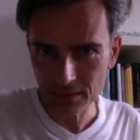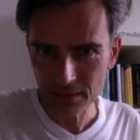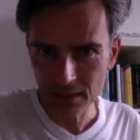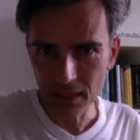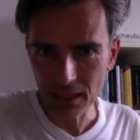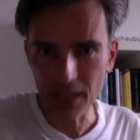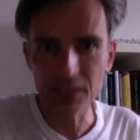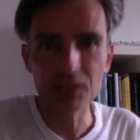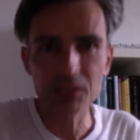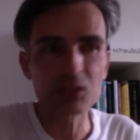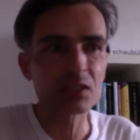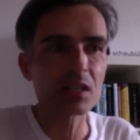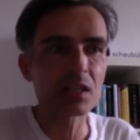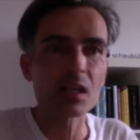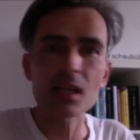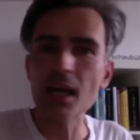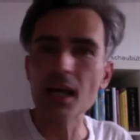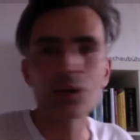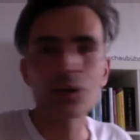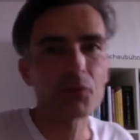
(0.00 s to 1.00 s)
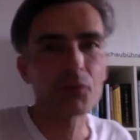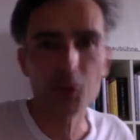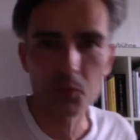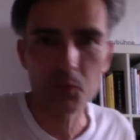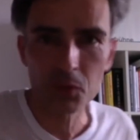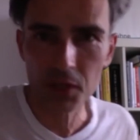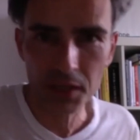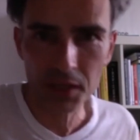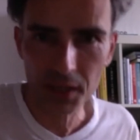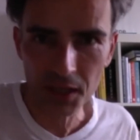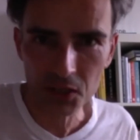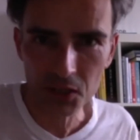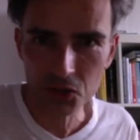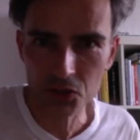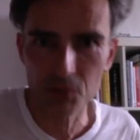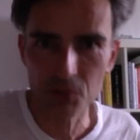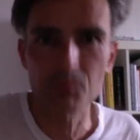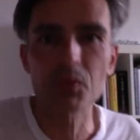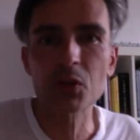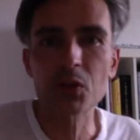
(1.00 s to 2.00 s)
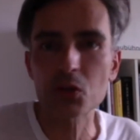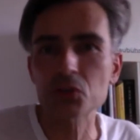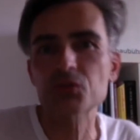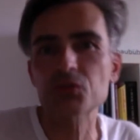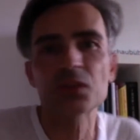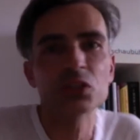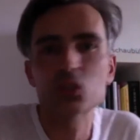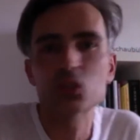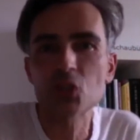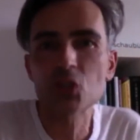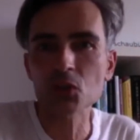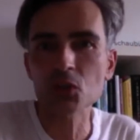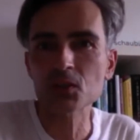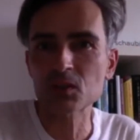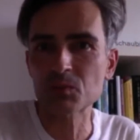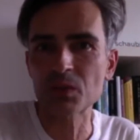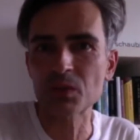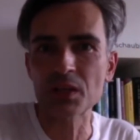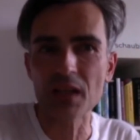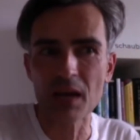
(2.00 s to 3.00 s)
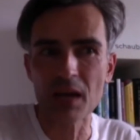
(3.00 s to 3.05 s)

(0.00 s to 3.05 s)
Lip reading: and there's a lack of communication because we don't speak.